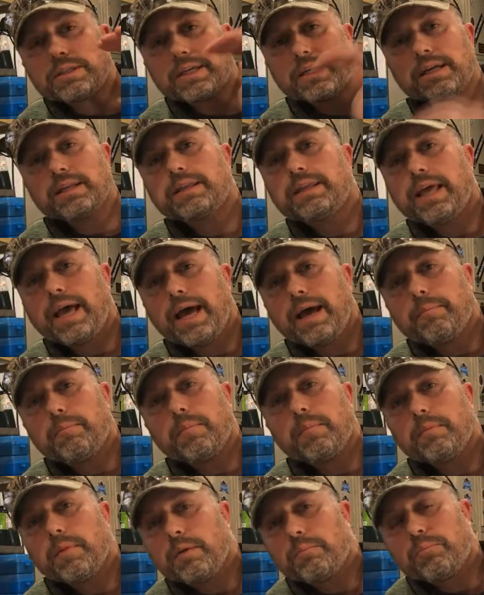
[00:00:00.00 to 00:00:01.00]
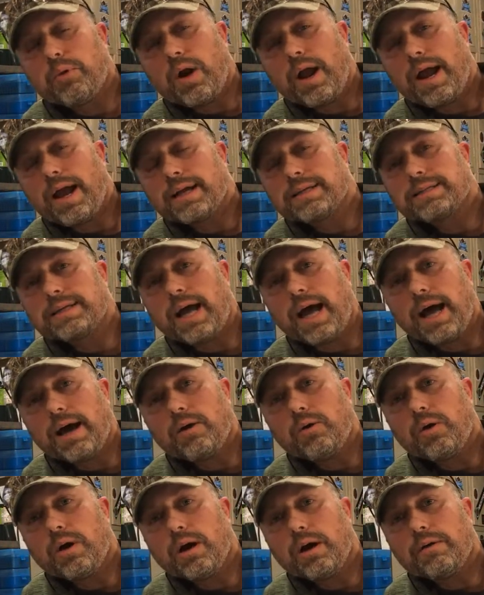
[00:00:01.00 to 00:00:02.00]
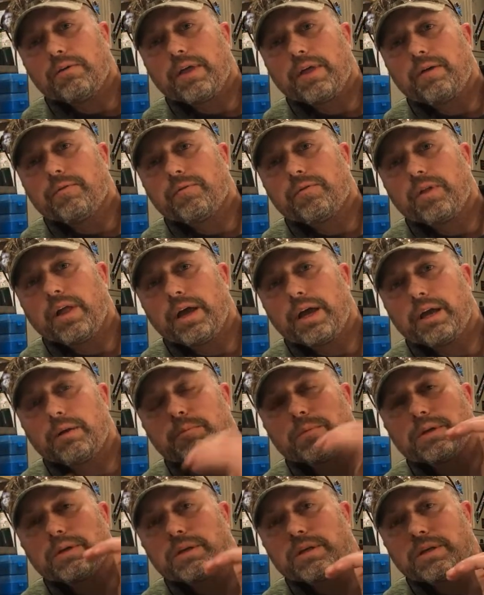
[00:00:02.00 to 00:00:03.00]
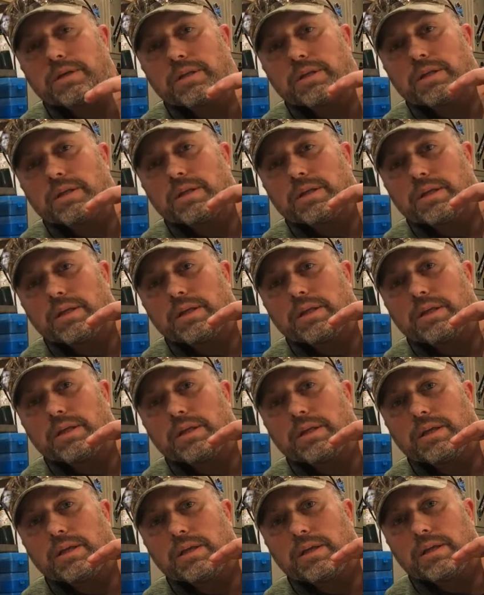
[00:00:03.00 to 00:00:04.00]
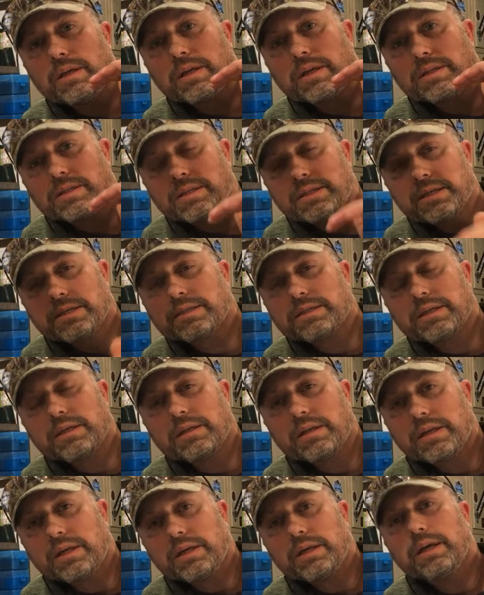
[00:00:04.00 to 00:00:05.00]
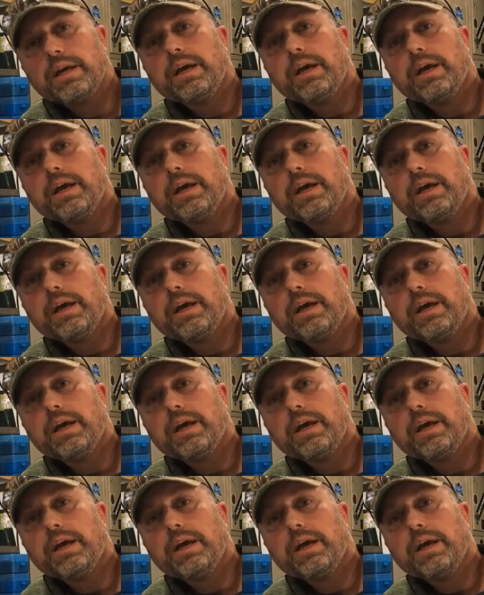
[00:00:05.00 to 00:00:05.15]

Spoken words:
to get that brass out of that flame consistently,